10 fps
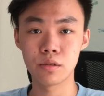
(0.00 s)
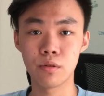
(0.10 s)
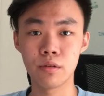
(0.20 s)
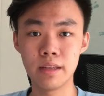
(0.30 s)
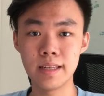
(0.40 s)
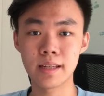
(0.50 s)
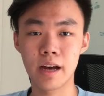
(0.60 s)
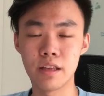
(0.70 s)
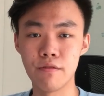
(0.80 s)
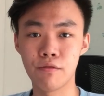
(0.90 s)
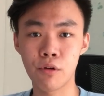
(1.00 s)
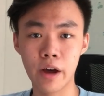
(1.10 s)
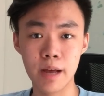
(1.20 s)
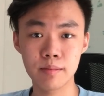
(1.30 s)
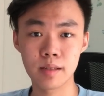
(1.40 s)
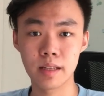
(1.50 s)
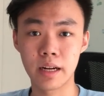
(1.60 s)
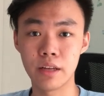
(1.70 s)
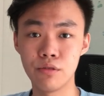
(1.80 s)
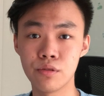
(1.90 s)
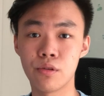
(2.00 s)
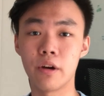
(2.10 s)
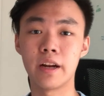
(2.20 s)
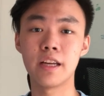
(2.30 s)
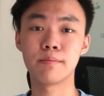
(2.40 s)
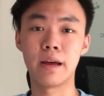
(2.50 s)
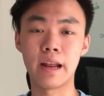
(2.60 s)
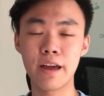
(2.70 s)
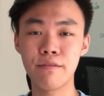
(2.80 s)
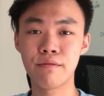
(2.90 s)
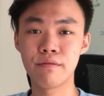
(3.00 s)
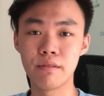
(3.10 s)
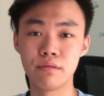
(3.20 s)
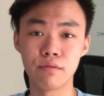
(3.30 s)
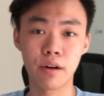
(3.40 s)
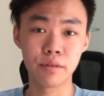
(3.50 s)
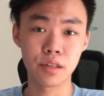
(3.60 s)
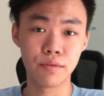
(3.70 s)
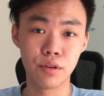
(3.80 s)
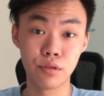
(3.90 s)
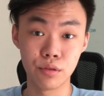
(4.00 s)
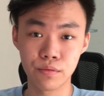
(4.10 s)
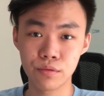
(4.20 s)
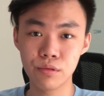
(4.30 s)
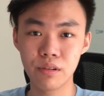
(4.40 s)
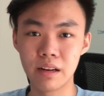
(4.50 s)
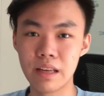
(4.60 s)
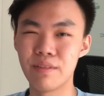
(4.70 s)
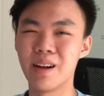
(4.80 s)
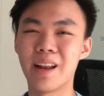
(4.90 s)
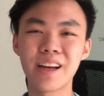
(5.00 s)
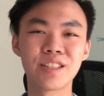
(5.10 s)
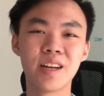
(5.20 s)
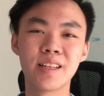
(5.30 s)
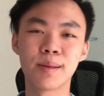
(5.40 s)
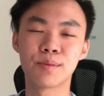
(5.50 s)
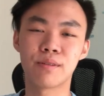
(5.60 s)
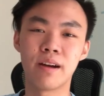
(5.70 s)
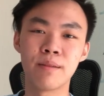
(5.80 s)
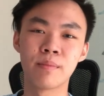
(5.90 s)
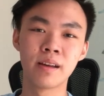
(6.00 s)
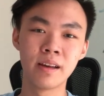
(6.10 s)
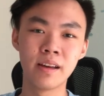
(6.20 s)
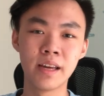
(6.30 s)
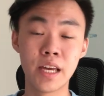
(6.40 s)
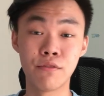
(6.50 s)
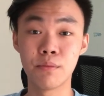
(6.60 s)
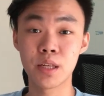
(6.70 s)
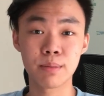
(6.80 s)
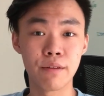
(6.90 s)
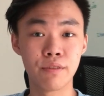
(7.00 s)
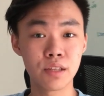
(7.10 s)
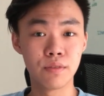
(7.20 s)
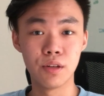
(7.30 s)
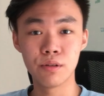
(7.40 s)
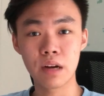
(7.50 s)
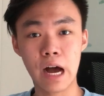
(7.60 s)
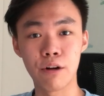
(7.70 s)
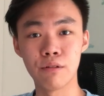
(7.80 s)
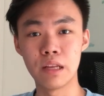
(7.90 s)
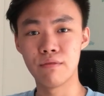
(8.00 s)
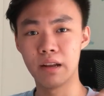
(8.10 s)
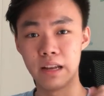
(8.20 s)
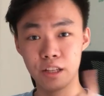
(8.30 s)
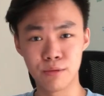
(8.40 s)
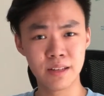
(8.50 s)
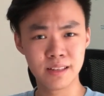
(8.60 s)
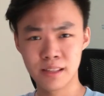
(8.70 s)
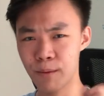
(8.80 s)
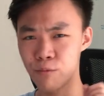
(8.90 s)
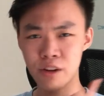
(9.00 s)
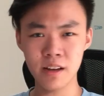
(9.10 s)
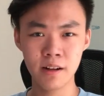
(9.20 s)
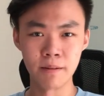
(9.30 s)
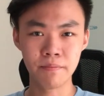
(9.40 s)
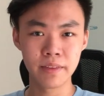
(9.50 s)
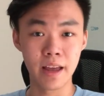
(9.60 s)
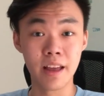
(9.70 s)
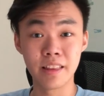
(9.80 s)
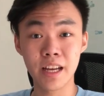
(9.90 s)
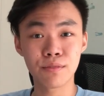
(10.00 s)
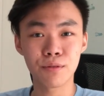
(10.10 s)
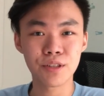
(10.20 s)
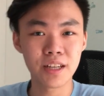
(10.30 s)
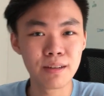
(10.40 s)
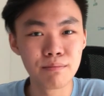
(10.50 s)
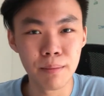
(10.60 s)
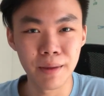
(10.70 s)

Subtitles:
so these are the 4 apps that I use to organize my life. If you found this video useful, leave a like, share, and subscribe. If you missed my first video, I'll leave a link to it somewhere. And thanks for watching. Bye